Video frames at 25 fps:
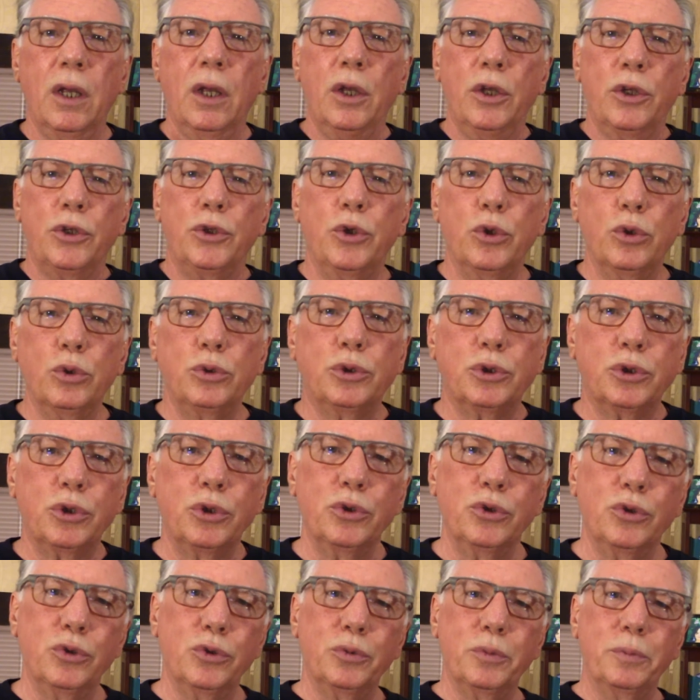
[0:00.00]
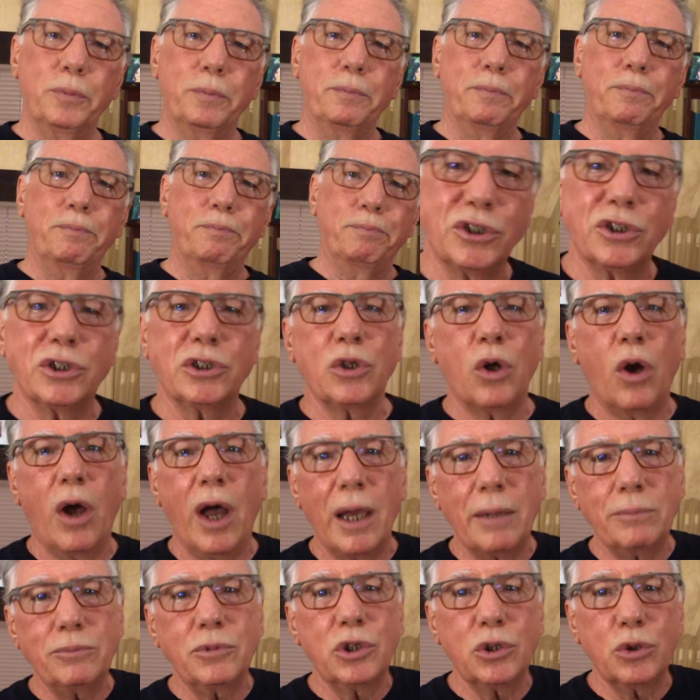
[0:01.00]
YouTube. So
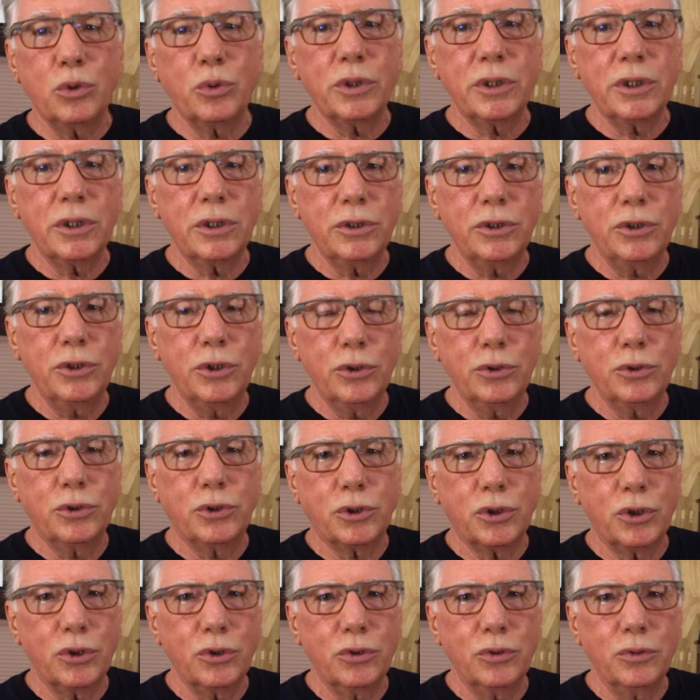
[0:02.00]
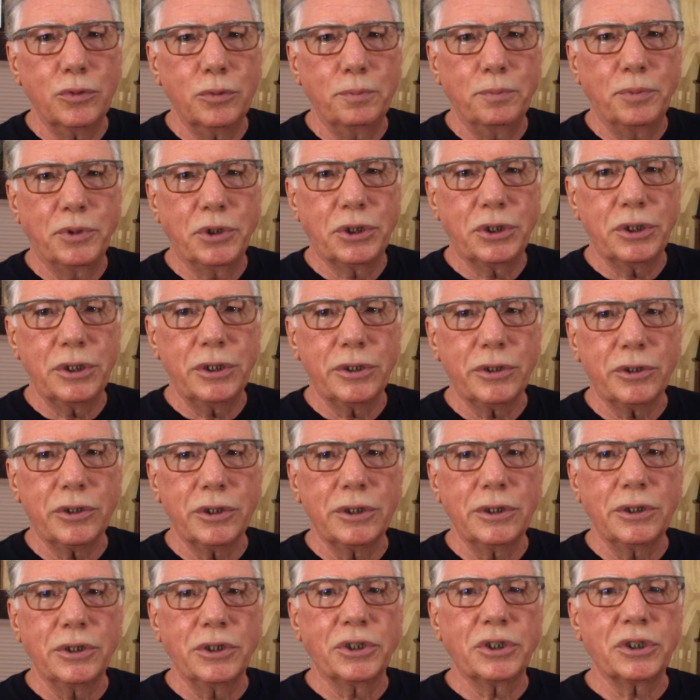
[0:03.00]
I'm doing a YouTube
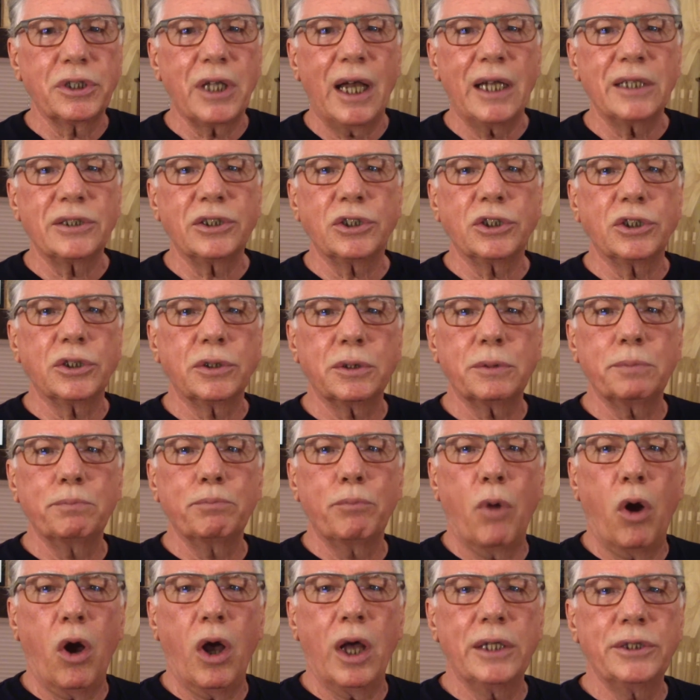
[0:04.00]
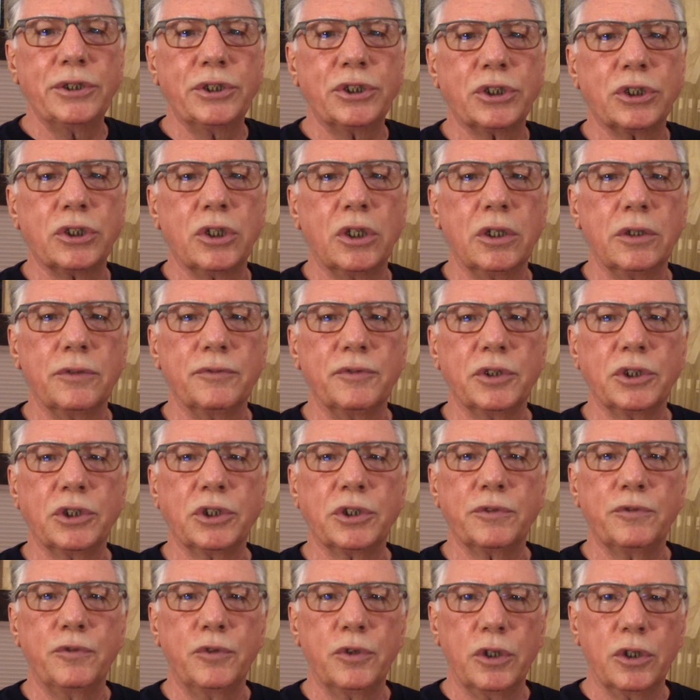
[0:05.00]
series. That's my
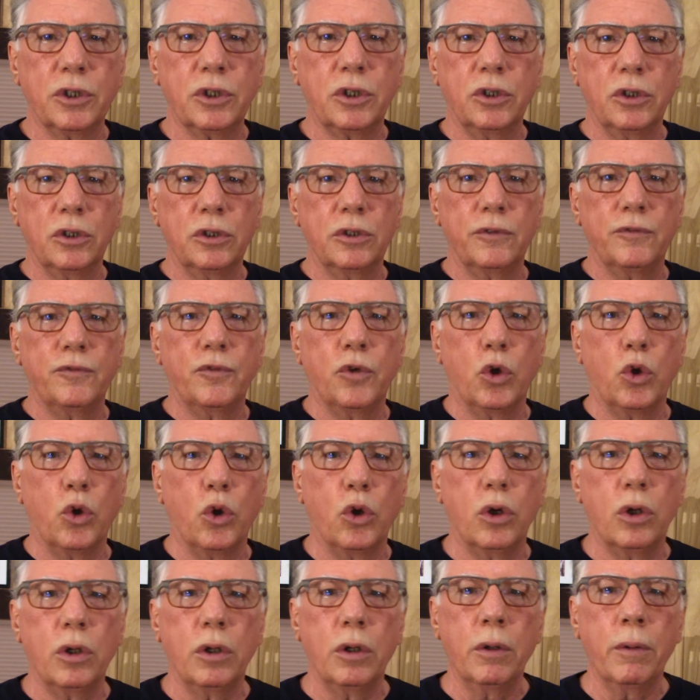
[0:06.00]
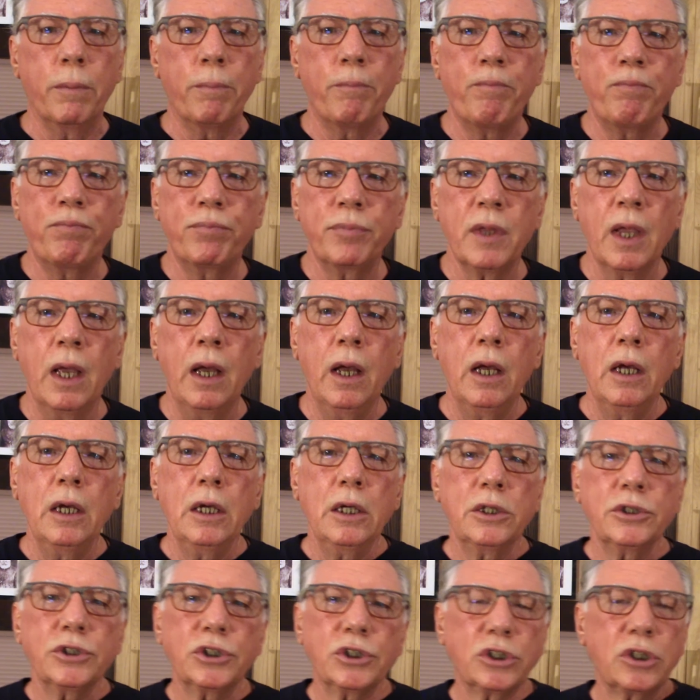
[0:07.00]
service for the good of all.
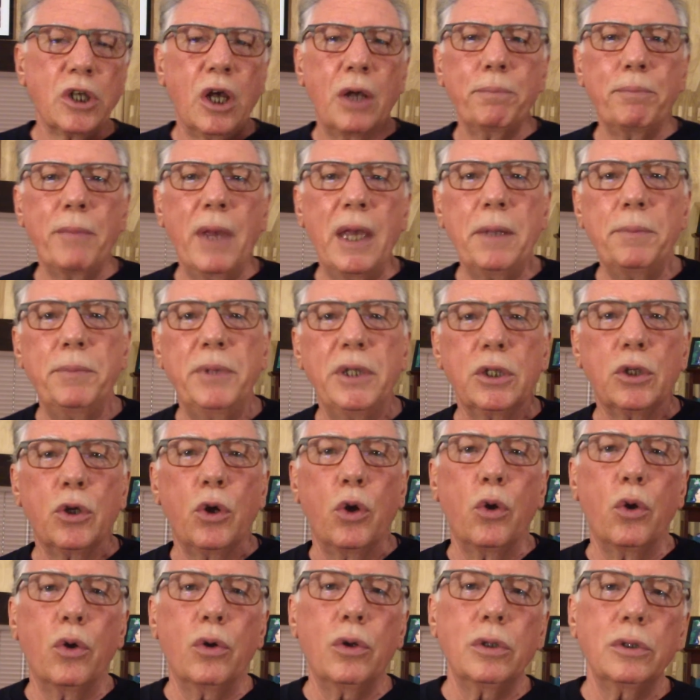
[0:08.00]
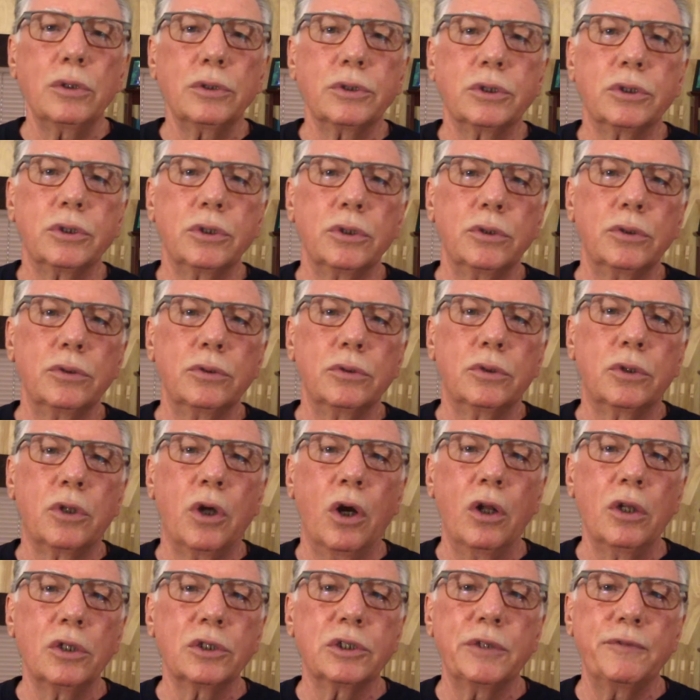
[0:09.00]
Some may be called to
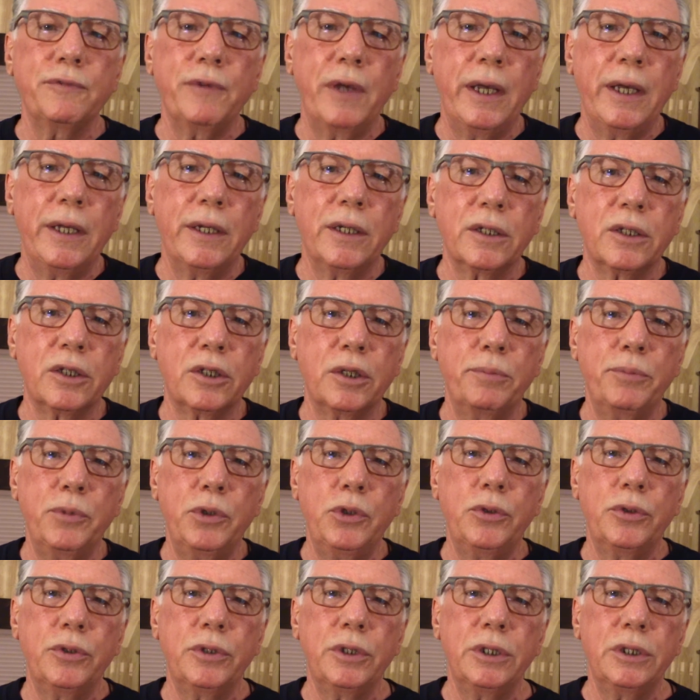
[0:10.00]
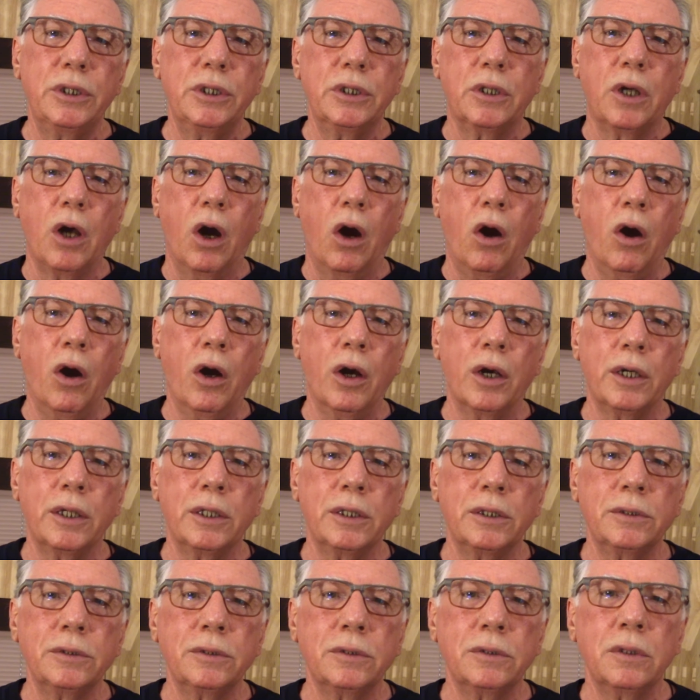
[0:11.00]
cultivate a community
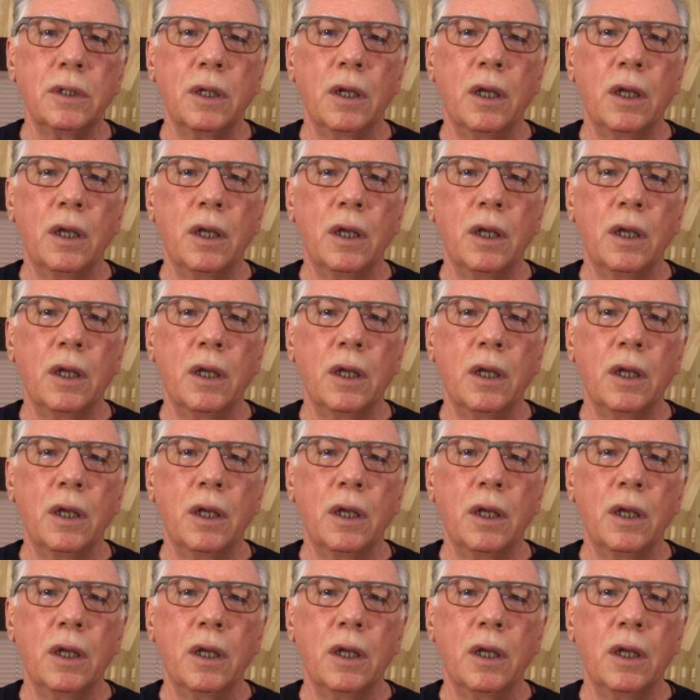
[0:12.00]
garden,